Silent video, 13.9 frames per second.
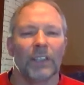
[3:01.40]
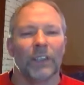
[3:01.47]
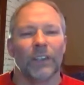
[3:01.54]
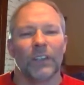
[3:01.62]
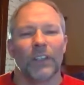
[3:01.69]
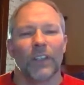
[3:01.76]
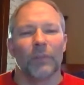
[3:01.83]

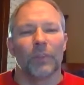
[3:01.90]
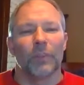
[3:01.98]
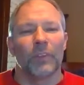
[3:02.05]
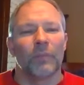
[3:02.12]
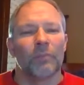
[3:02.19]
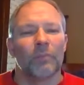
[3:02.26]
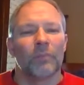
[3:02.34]

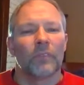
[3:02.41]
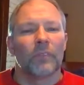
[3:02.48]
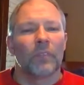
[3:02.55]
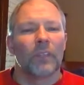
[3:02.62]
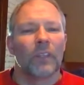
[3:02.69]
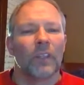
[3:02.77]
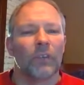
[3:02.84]
understatement.
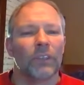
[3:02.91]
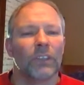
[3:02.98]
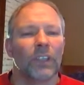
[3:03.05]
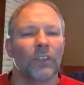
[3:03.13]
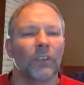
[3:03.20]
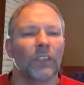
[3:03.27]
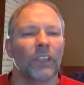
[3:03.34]
There was
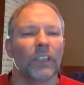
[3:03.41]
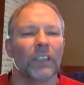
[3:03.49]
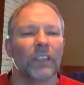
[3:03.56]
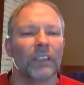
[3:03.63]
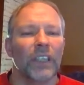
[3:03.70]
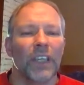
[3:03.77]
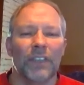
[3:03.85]
literally
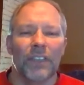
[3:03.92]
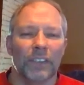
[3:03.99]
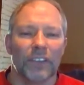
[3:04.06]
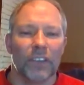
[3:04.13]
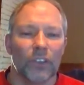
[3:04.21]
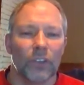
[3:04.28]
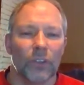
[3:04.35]
nothing
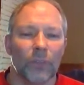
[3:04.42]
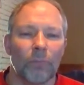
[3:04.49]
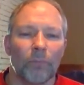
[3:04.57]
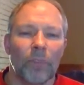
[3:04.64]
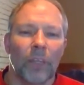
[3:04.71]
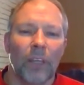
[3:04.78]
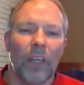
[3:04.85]
to do.
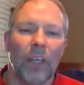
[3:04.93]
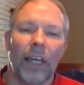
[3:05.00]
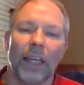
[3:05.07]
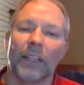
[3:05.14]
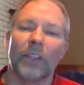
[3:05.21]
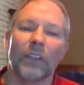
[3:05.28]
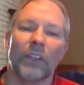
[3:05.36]

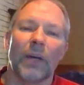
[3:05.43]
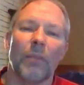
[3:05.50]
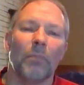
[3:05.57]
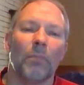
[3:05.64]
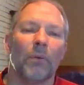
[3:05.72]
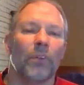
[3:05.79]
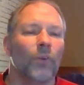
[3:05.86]
I couldn't come
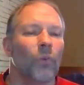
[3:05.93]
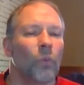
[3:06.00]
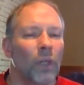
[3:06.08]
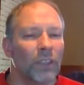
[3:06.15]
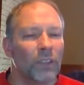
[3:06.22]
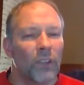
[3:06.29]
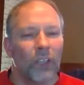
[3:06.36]
up with
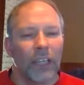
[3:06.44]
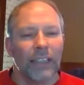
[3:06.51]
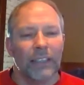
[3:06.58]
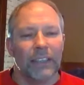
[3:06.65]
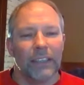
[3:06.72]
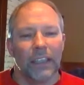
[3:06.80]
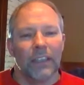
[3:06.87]
one good
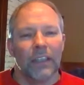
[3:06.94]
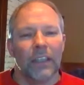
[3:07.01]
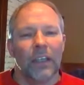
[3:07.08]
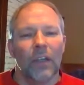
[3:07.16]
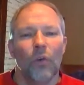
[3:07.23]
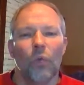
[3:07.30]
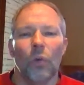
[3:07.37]
idea,
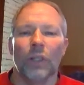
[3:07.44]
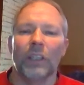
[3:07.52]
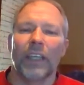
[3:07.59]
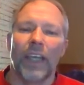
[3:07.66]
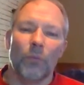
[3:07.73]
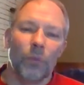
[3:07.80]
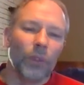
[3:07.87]
one
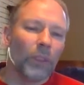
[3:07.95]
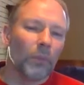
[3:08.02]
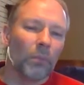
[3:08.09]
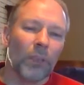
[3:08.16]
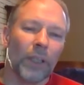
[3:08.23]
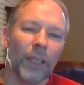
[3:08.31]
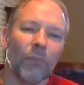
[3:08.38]
game we
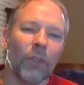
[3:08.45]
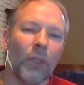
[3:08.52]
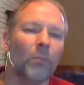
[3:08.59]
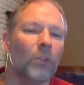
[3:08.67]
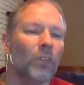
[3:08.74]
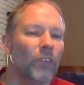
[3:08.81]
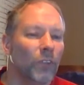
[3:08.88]
could play,
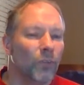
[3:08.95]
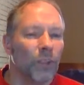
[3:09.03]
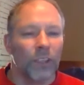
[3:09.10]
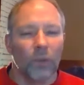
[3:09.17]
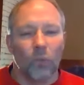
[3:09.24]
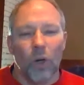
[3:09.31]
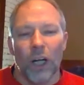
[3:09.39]
one movie we
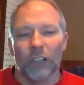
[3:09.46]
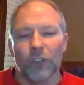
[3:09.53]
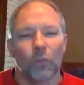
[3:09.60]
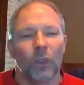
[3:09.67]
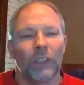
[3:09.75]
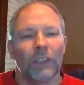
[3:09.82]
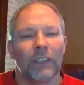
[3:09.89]
could
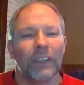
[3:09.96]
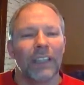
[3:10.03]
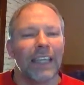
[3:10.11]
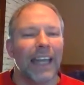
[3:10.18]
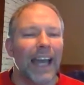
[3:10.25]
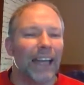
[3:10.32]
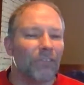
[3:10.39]
watch, one
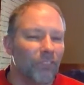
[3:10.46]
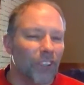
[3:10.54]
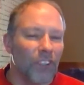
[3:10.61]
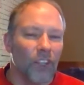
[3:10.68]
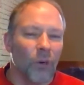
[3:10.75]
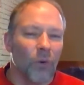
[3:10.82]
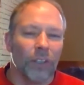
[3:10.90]
cat
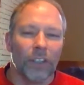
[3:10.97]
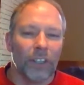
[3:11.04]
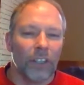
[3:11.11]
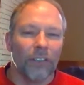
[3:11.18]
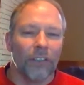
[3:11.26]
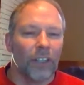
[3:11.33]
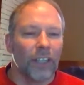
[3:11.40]
video on the
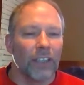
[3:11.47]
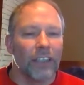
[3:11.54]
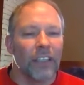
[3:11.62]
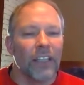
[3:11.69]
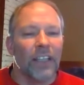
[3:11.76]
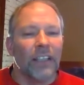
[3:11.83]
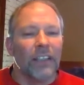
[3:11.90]
internet
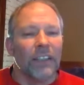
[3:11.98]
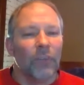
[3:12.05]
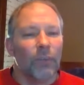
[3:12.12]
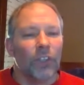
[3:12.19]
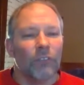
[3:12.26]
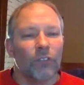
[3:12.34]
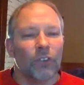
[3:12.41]
that
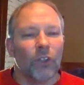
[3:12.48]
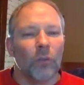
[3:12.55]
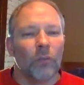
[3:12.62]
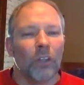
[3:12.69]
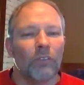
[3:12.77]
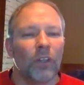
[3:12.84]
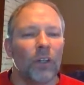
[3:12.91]
we could view on
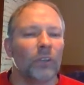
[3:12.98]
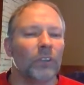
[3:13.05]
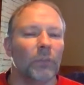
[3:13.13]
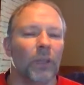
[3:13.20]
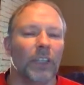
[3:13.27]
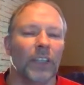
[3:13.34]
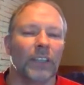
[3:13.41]
my phone to
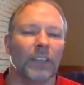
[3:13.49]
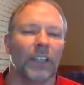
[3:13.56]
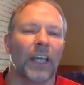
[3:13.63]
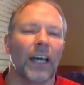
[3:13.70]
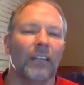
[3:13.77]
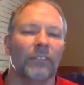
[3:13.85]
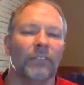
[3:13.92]
make us
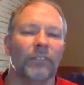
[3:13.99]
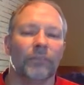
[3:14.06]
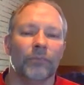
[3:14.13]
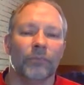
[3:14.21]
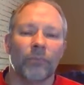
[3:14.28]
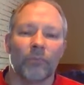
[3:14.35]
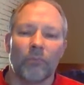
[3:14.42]
laugh.
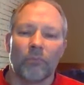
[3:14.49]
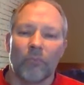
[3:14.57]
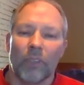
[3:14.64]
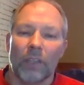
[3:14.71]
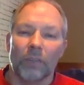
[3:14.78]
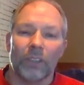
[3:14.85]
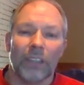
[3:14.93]

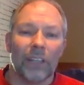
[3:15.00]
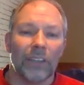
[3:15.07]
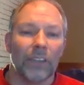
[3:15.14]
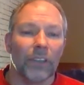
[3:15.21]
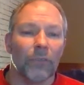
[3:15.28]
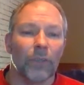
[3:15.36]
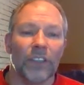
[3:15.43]
It was
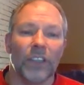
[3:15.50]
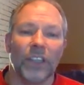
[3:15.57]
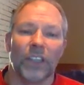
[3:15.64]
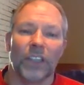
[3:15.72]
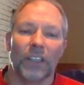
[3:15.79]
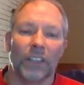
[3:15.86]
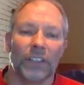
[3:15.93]
utterly
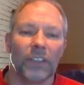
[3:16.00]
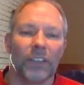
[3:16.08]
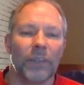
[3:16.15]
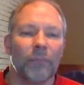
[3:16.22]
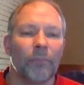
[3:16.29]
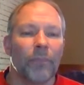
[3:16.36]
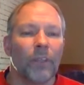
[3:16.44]
ridiculous.